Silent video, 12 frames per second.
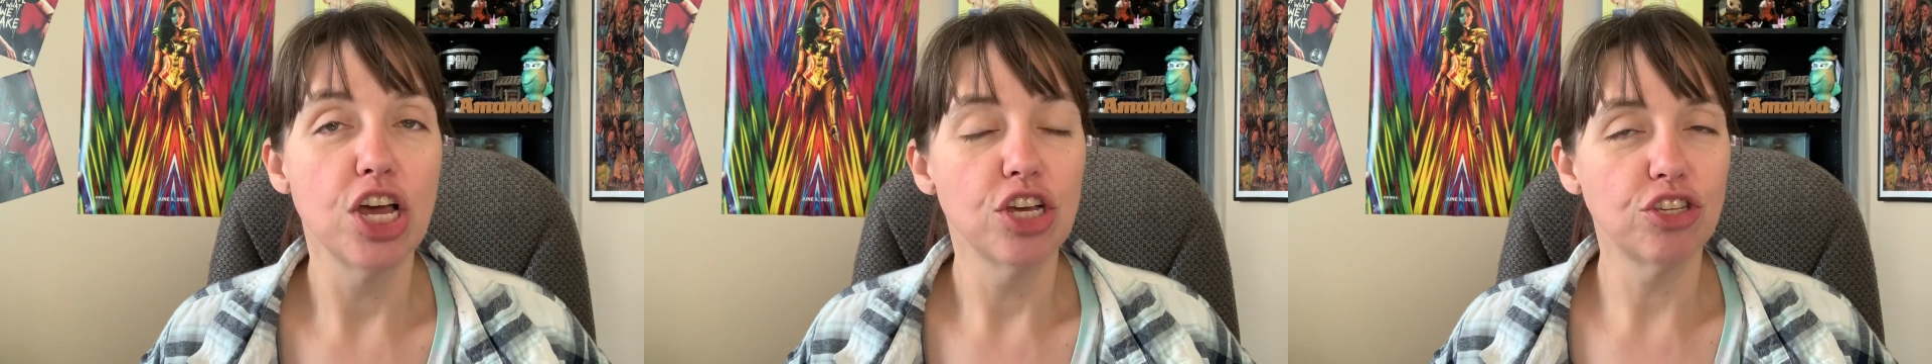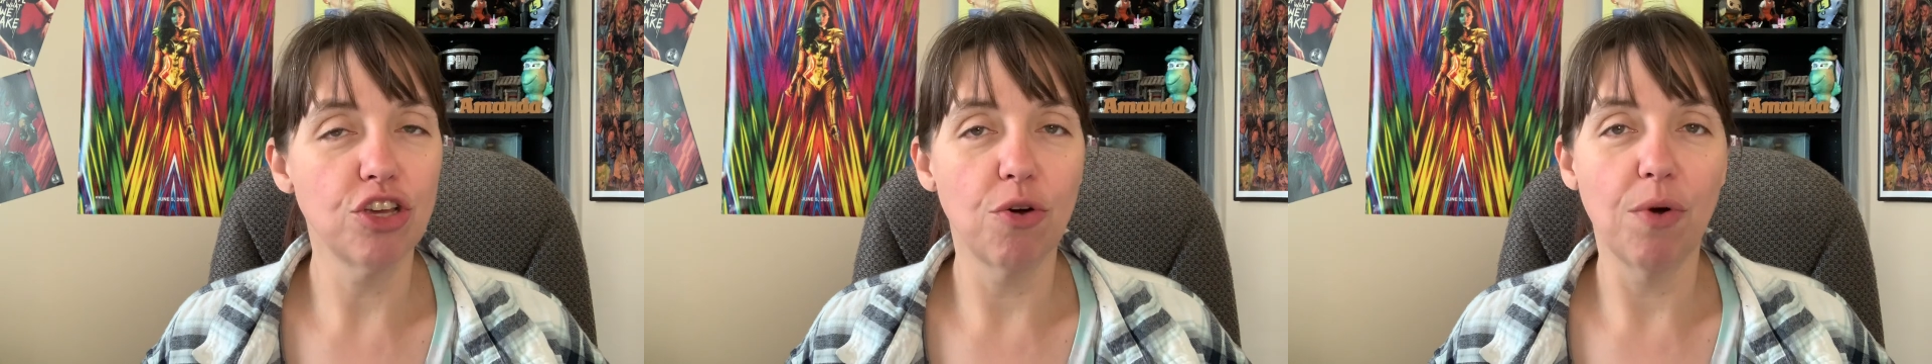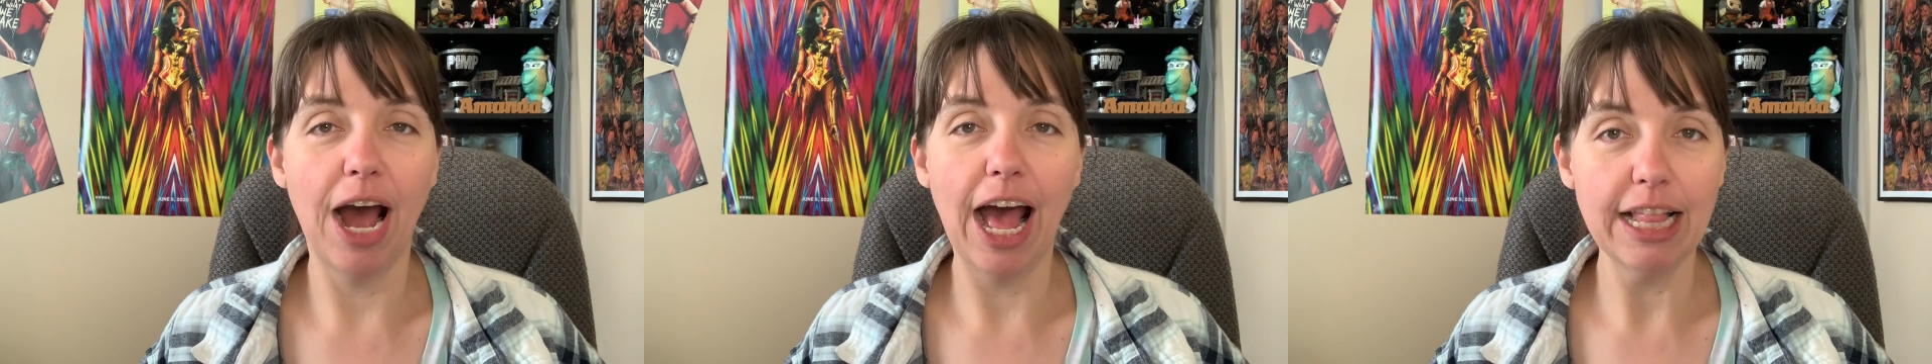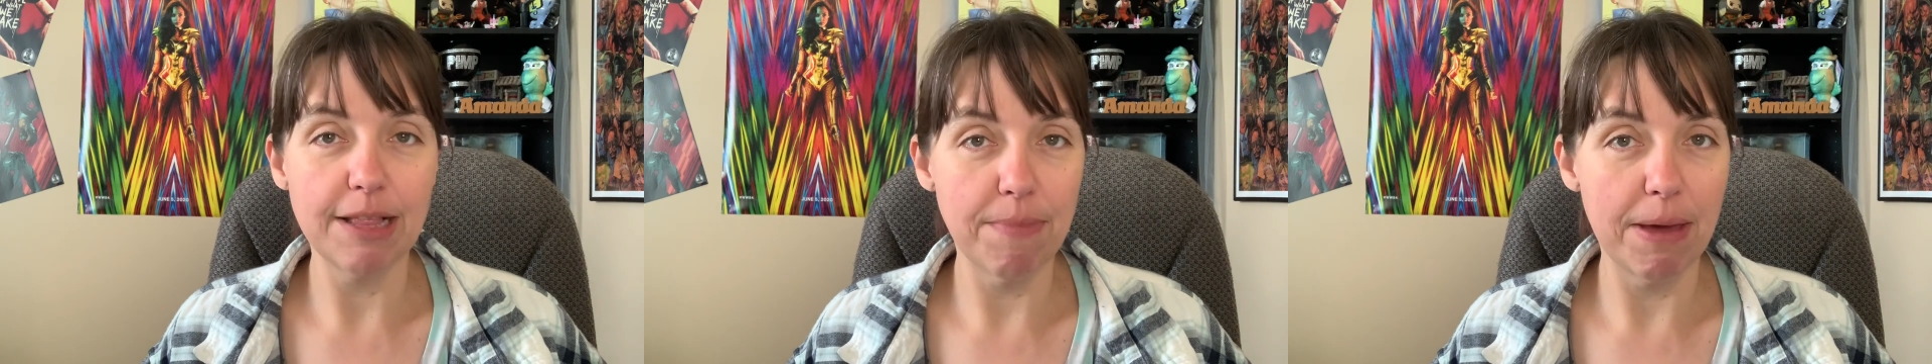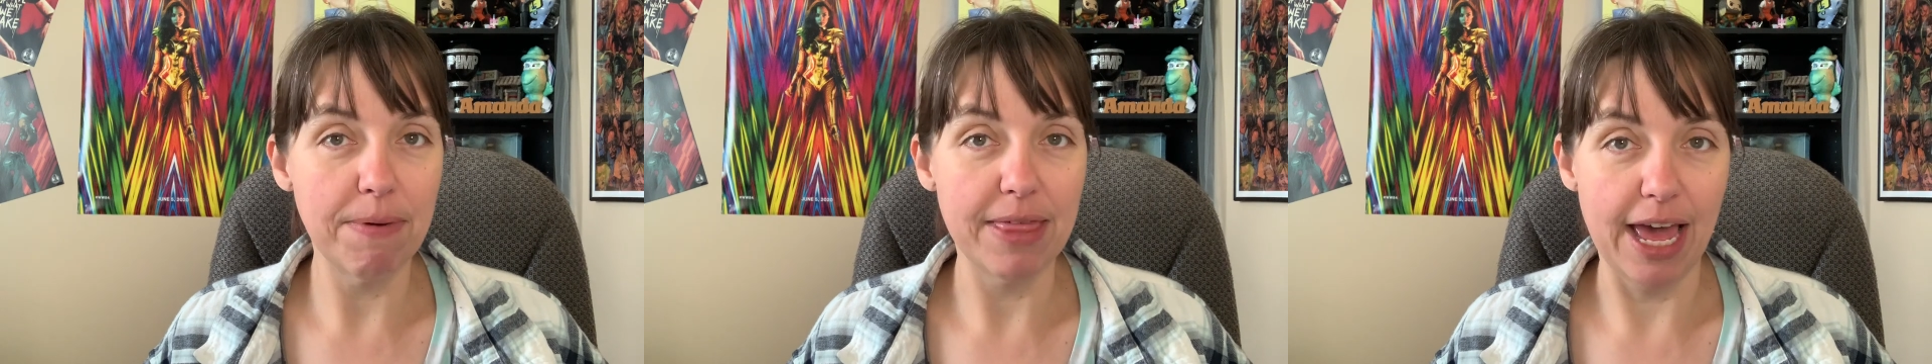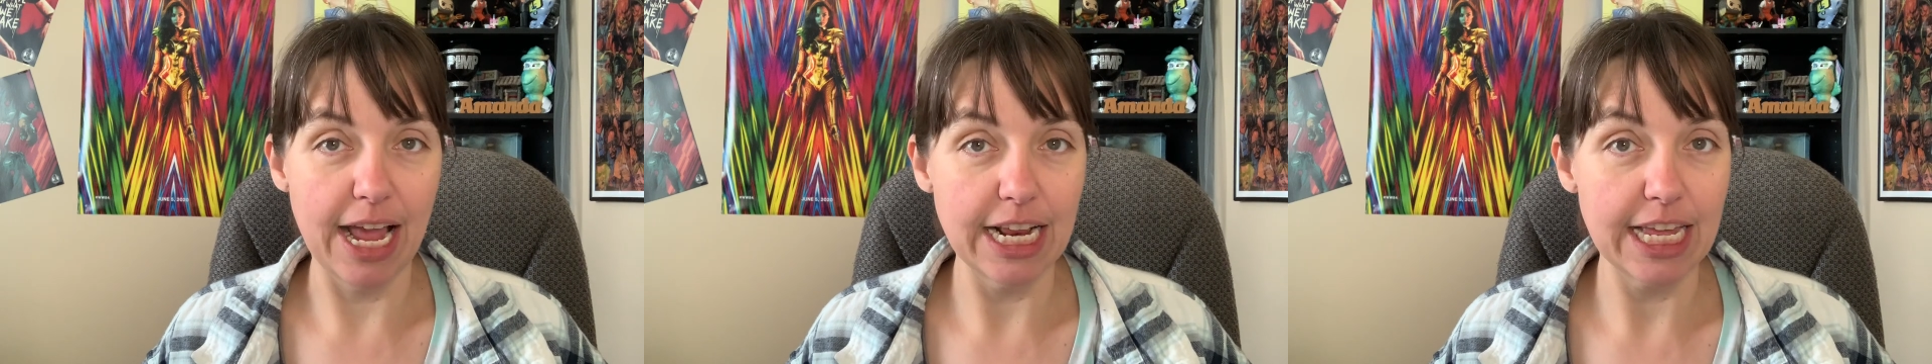So I maybe
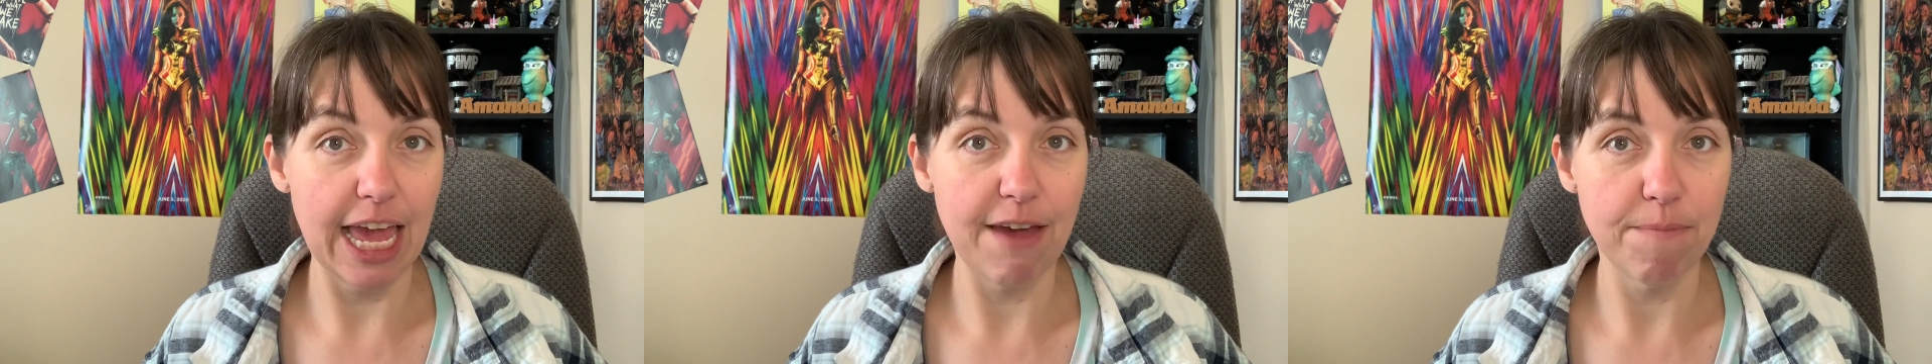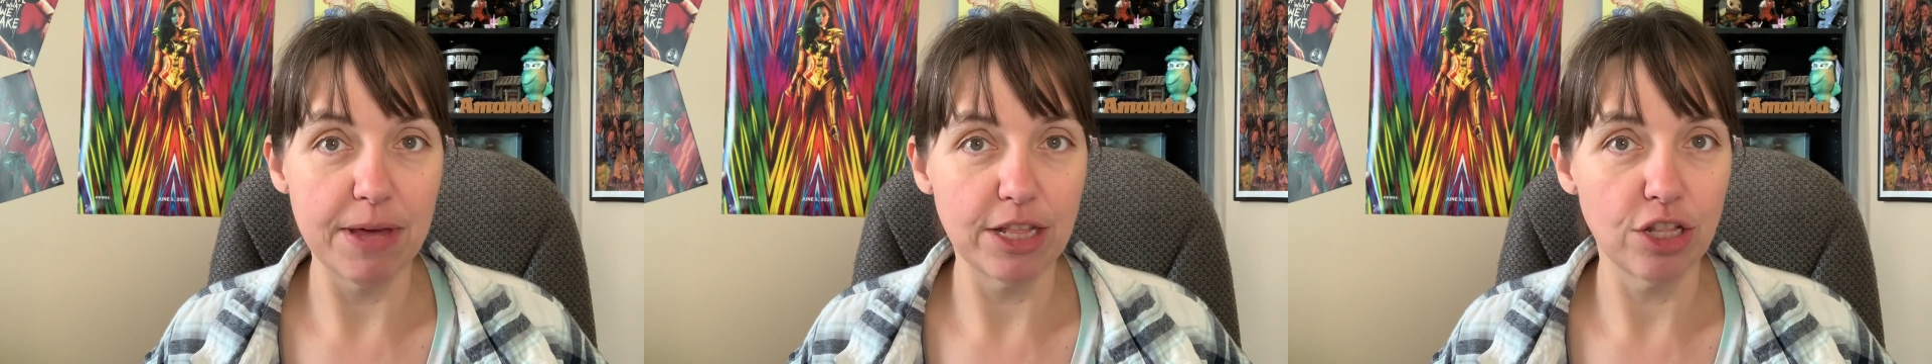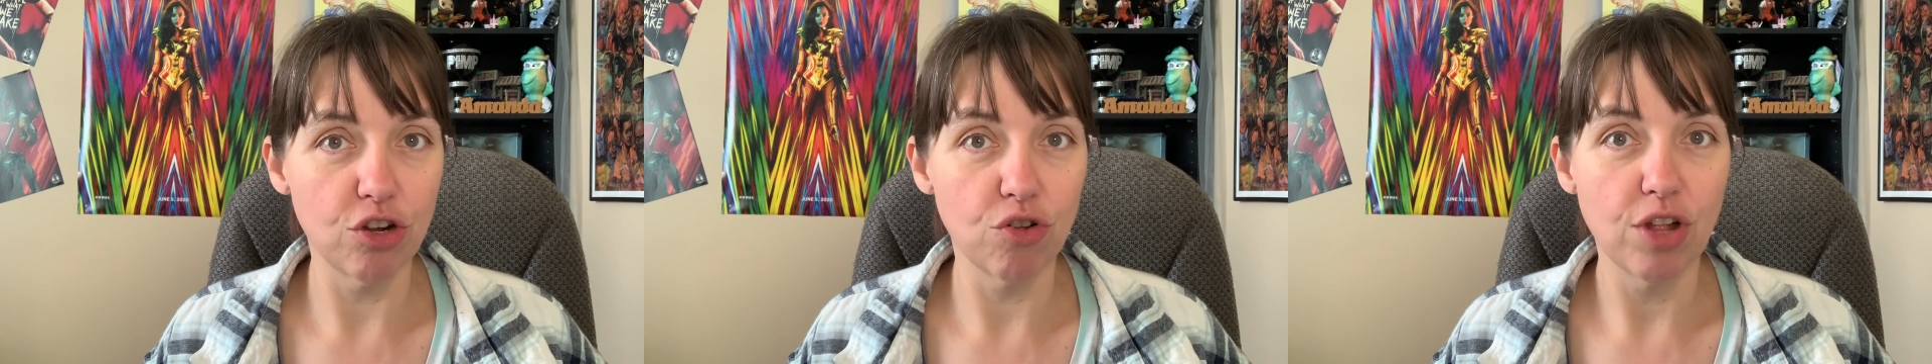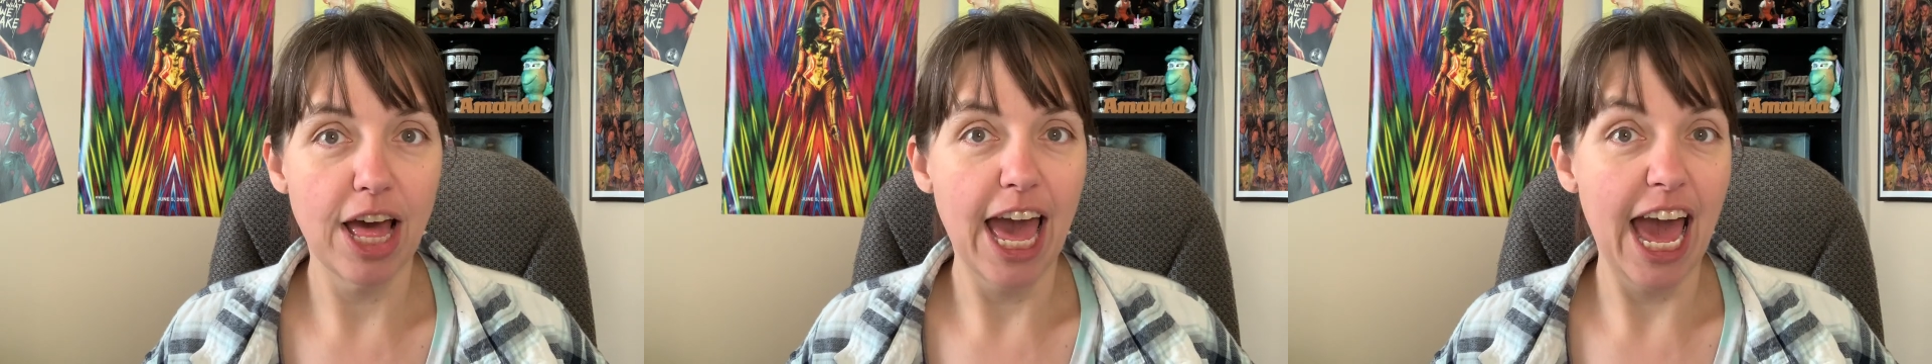that gave me a little